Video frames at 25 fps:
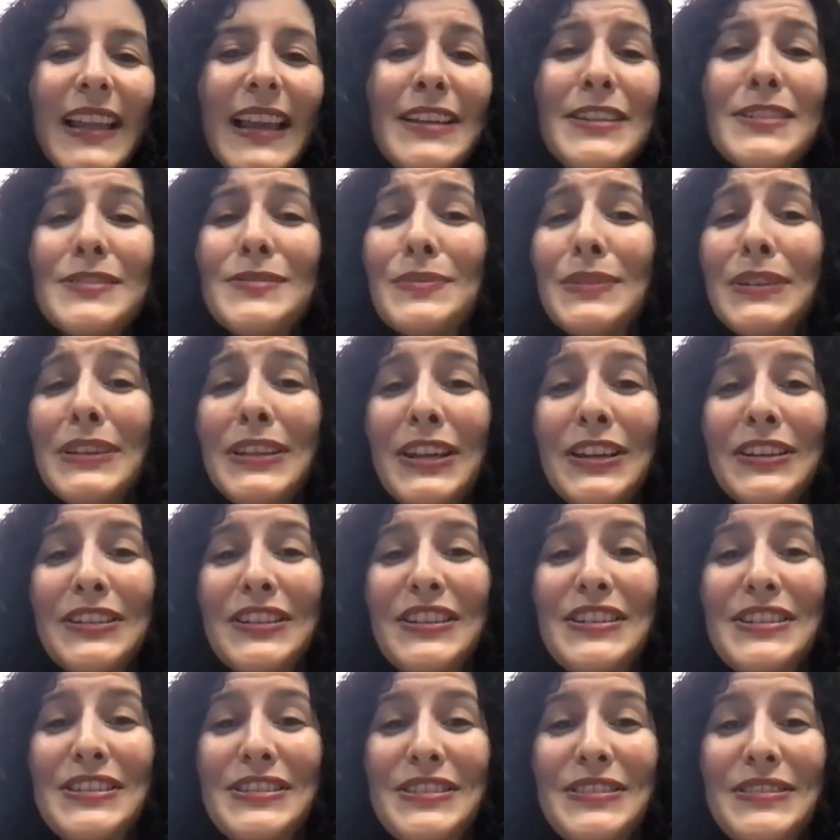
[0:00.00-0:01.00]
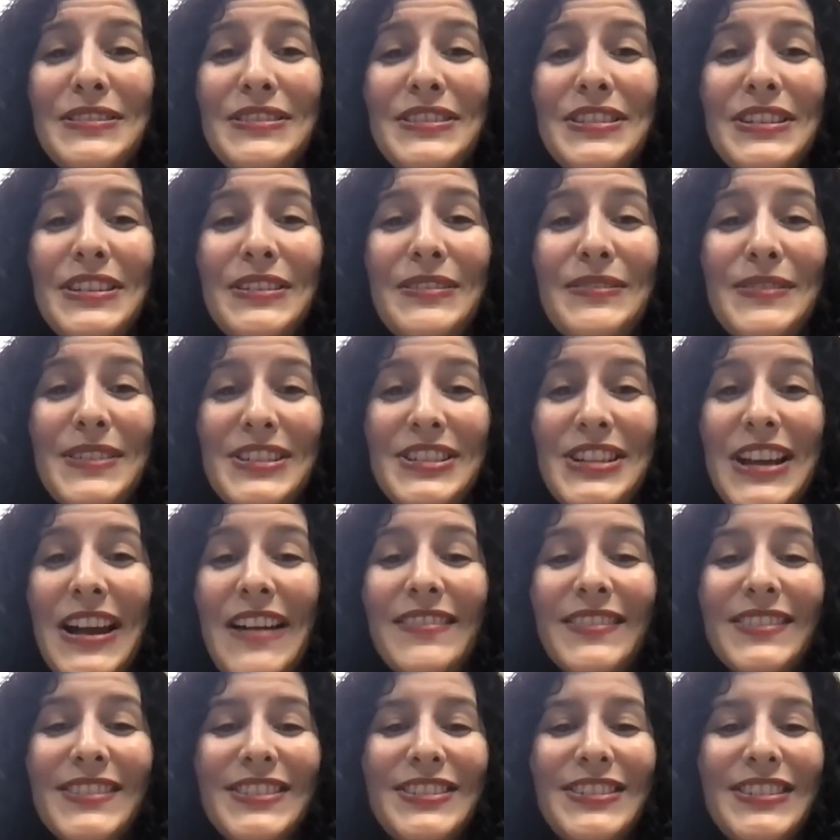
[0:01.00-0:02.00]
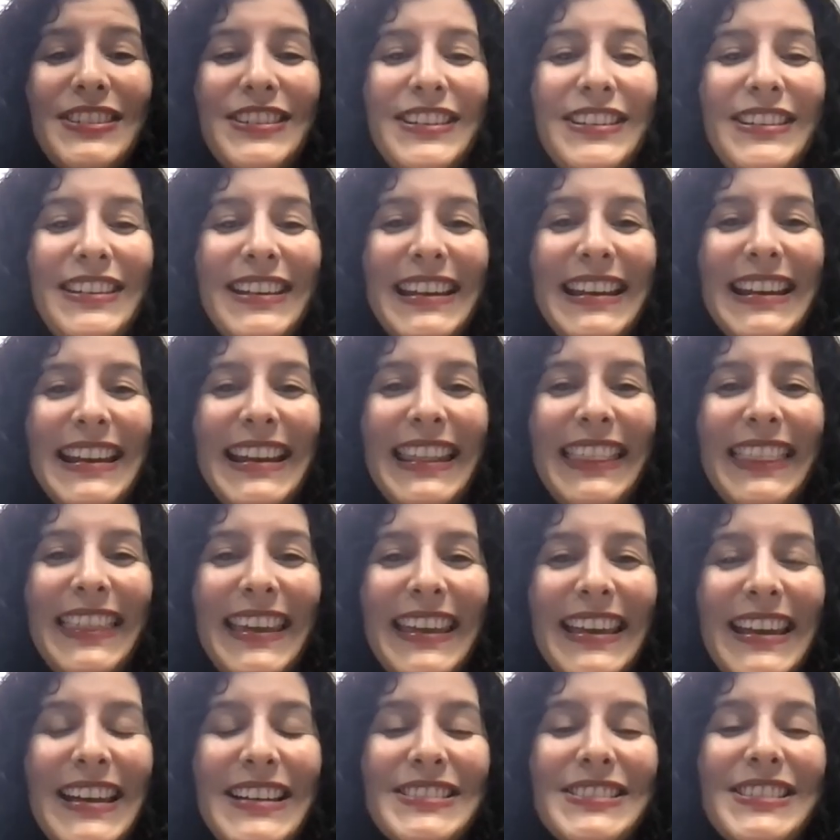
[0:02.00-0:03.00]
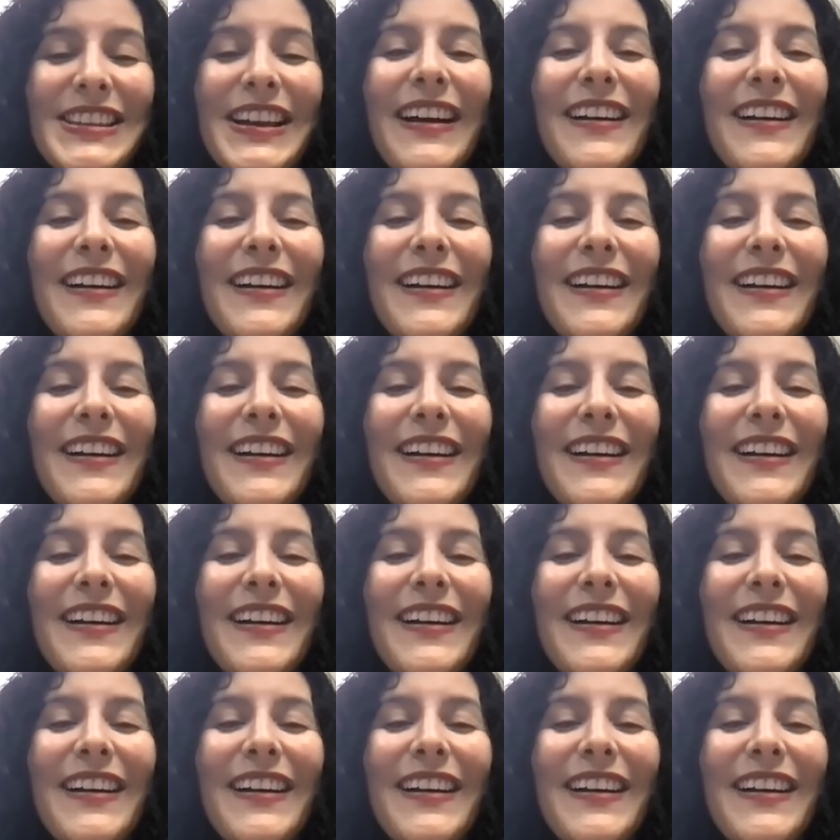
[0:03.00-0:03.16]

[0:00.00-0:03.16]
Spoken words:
I just really encourage you to reach out should you need anything else.